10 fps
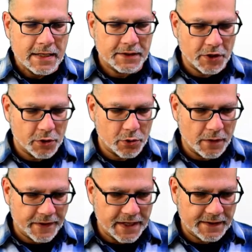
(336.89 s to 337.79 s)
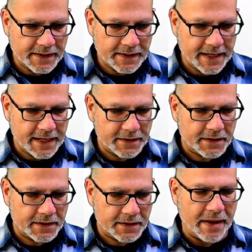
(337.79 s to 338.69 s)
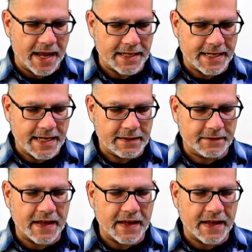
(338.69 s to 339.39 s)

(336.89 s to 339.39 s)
So this is tab add-ins,